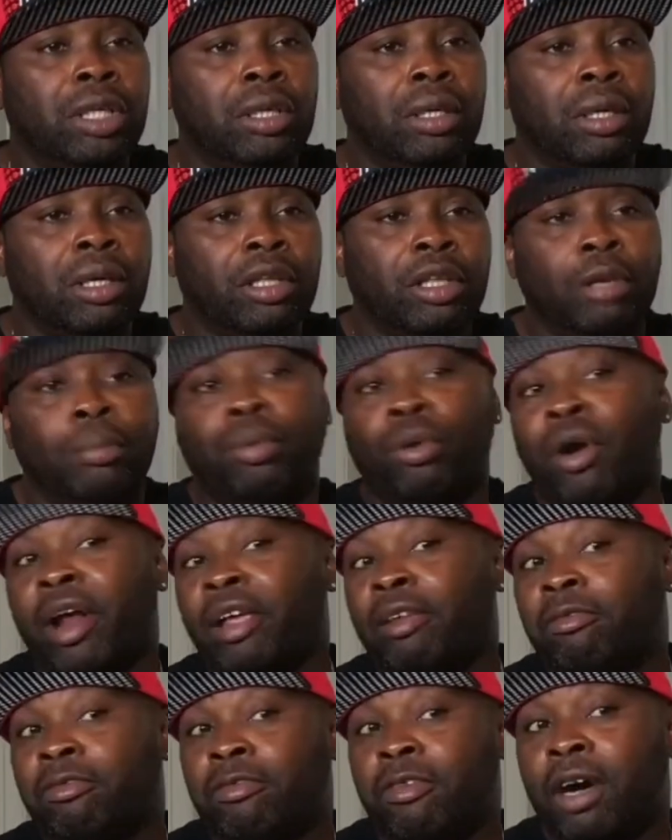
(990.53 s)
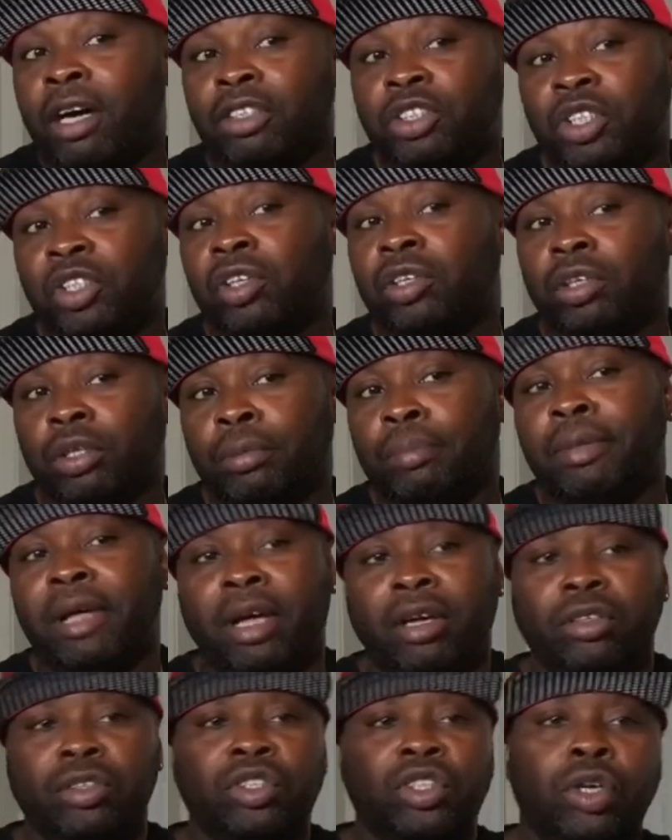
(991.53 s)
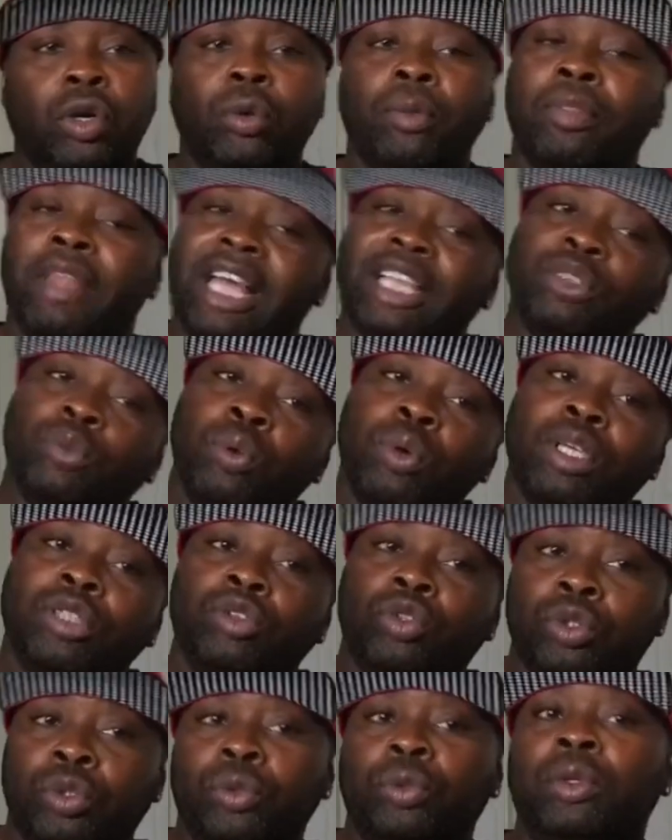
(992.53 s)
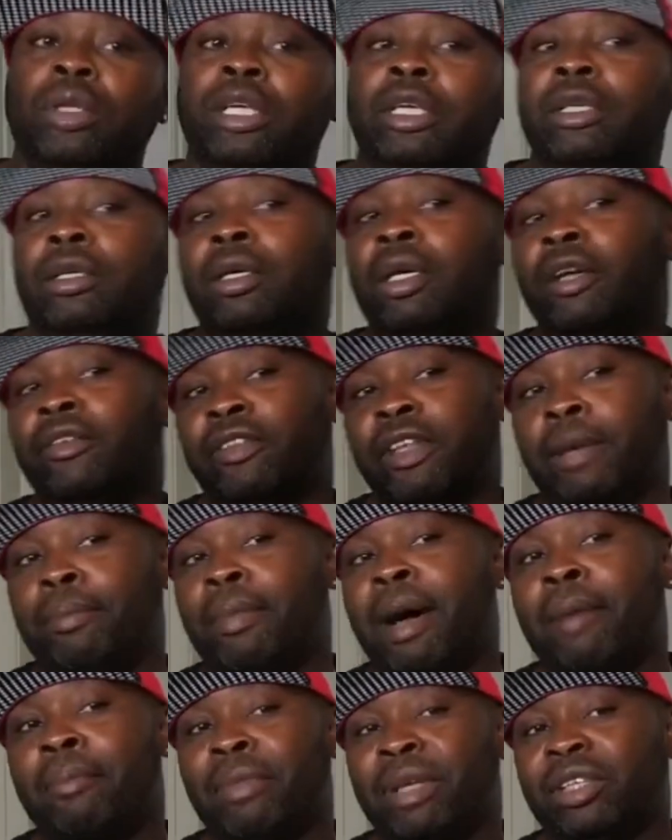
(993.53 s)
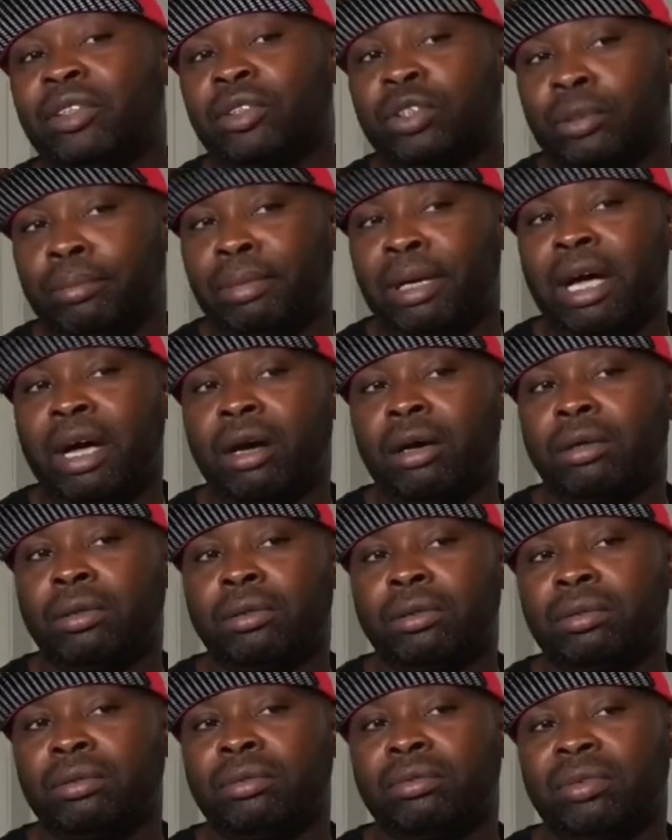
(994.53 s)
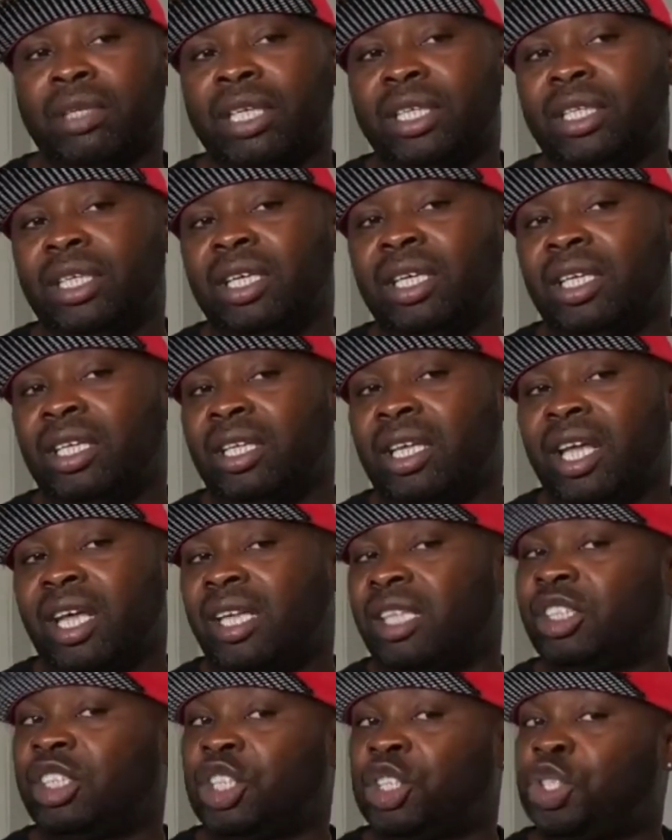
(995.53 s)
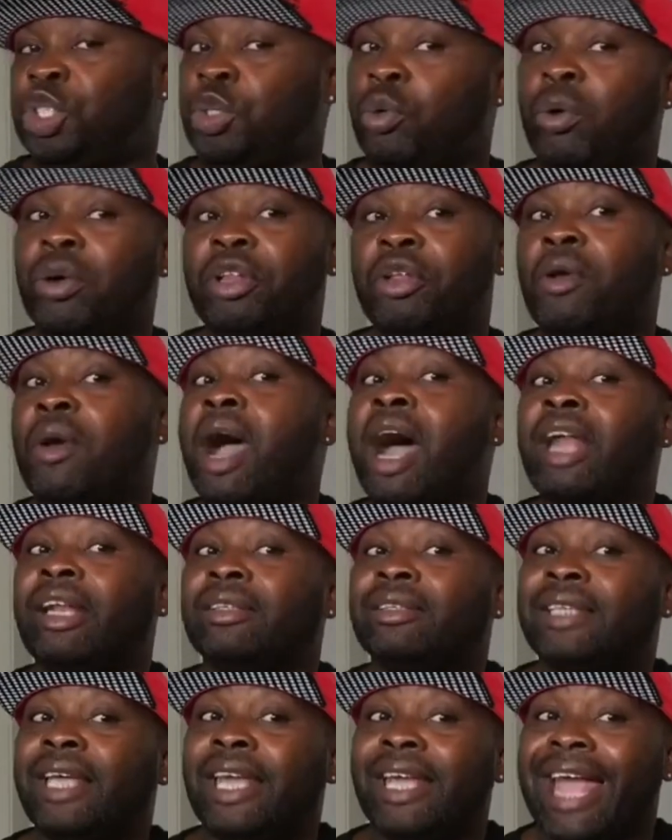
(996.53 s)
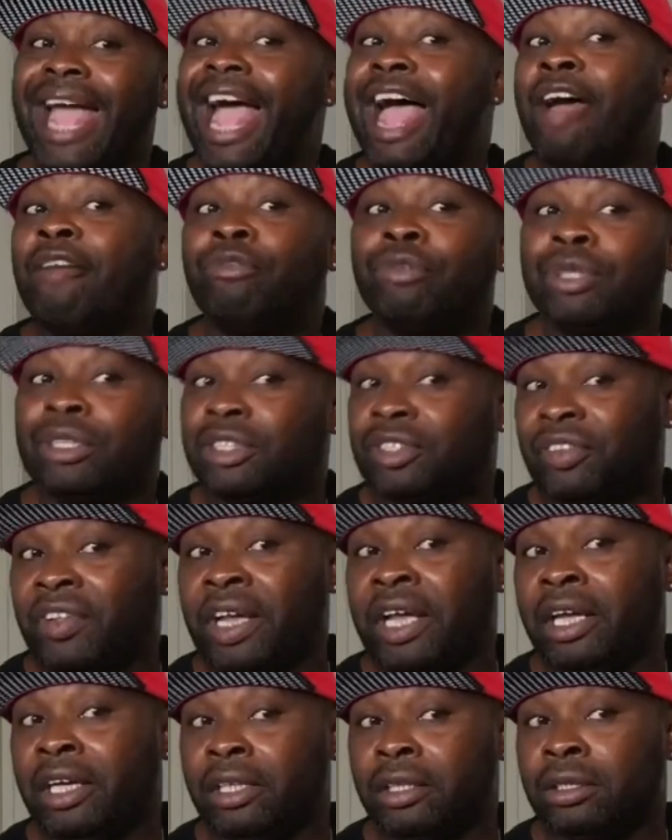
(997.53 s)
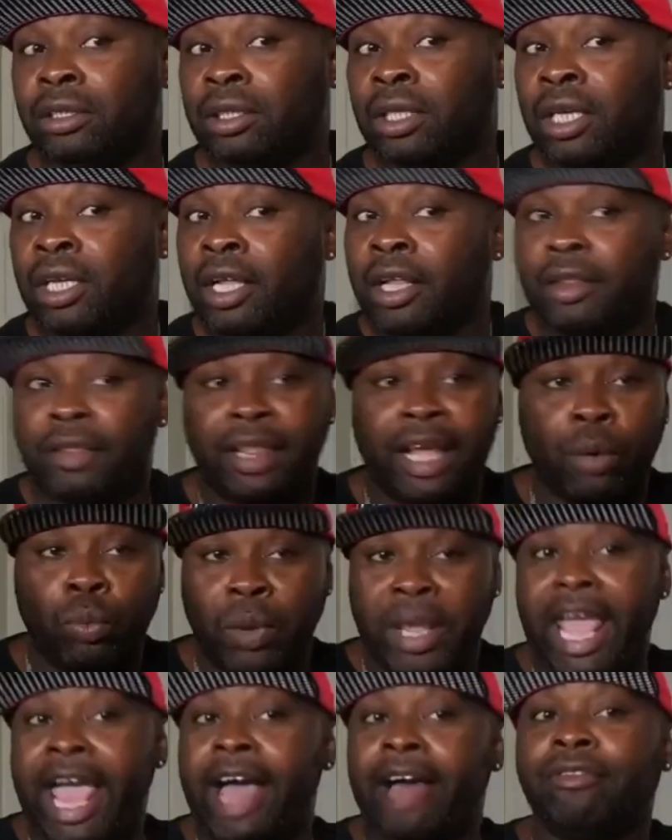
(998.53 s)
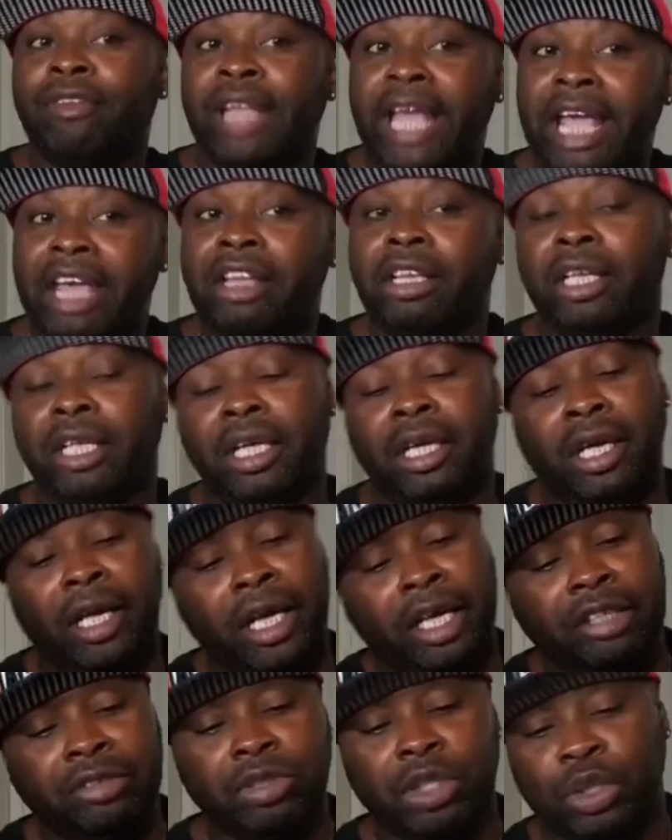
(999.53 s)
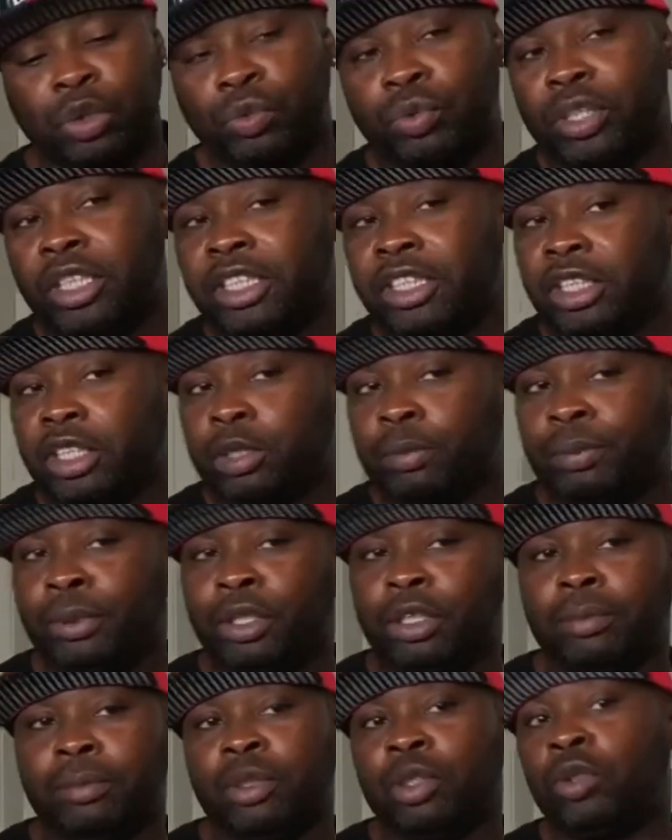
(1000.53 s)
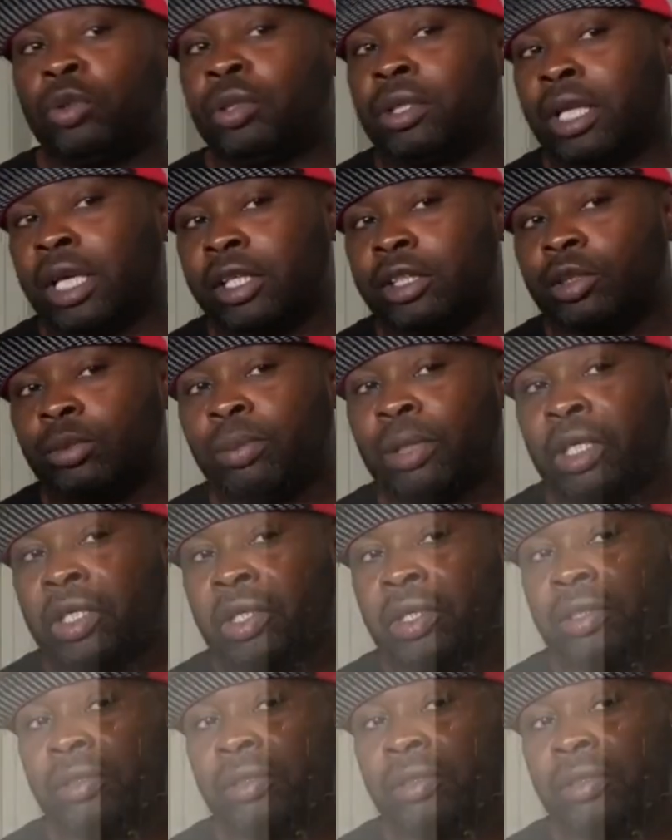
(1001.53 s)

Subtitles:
Your brain function a little better. So that's what truly that my meal's about. And just showing you how to take average things that we have daily and just really just putting them into a nice blend.